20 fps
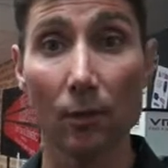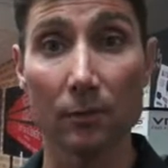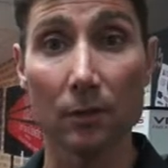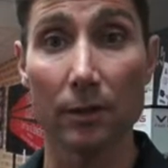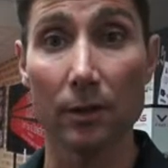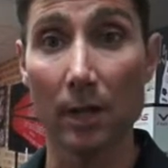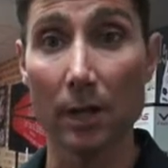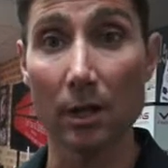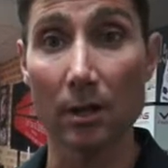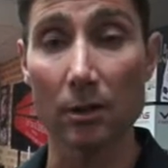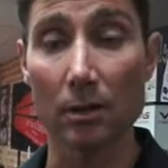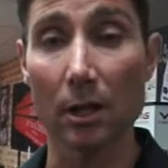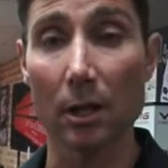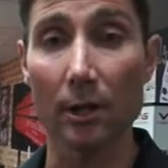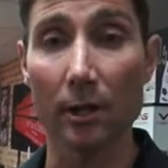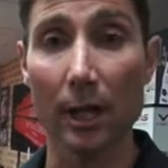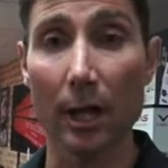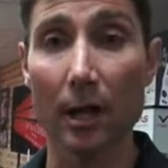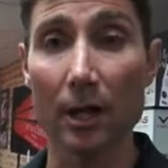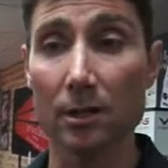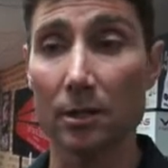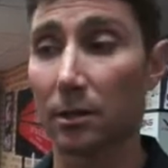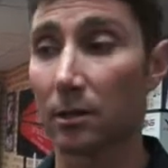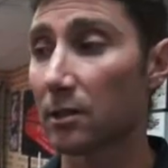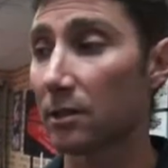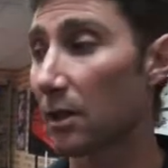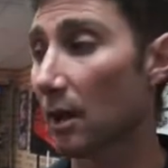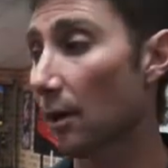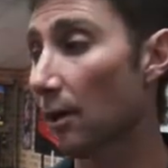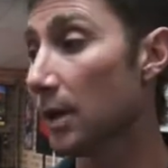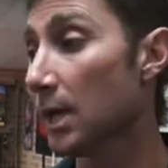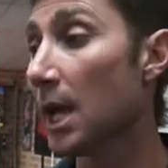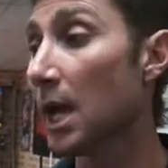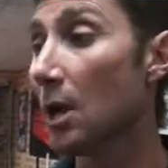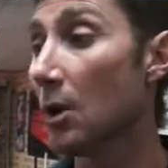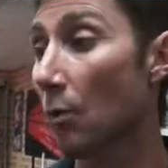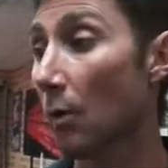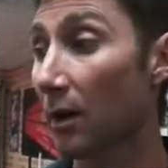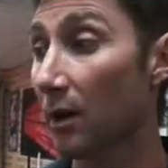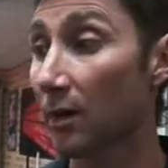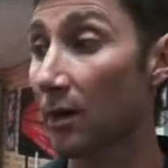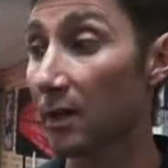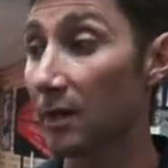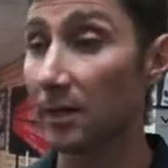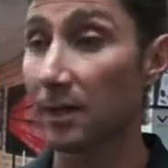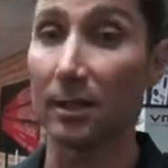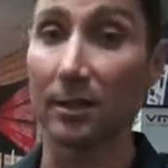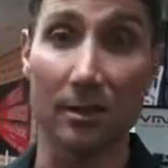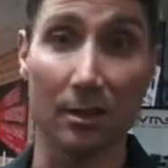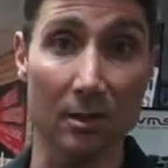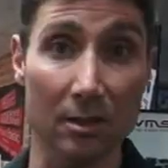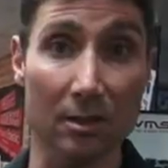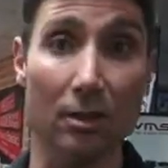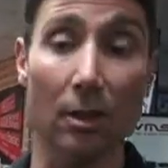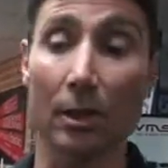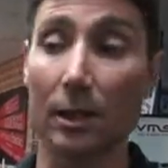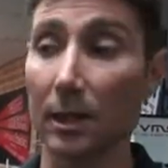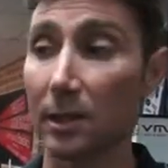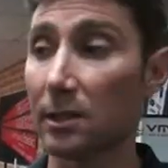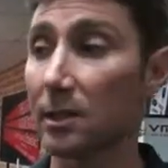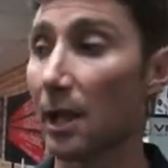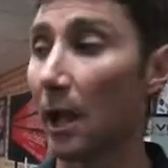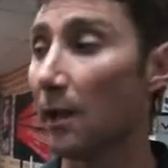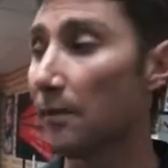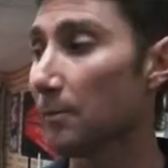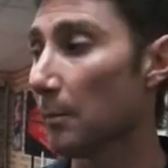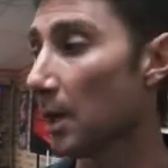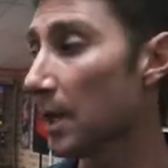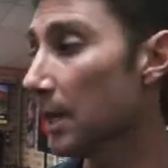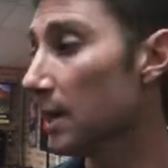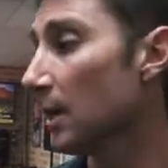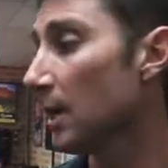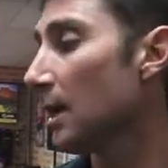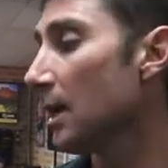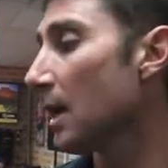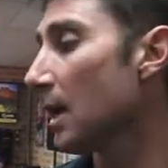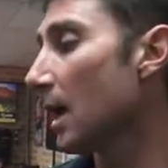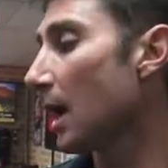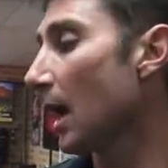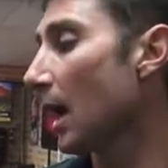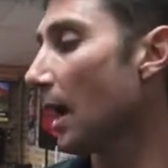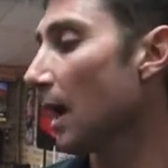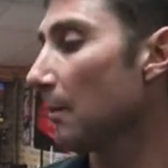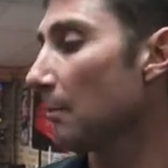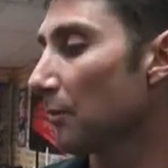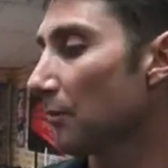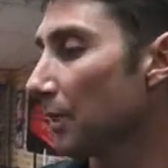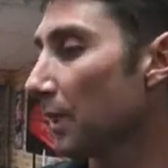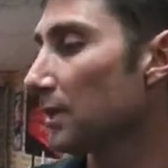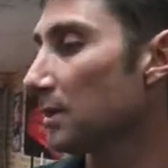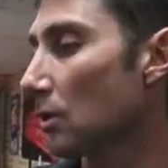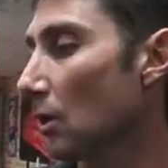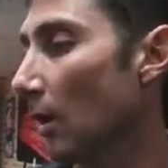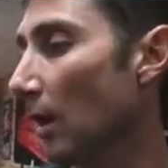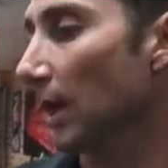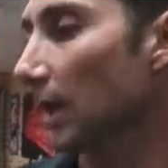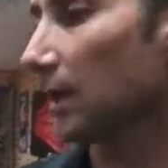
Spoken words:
to the nearest location. So one of these things has certainly saved me. Things like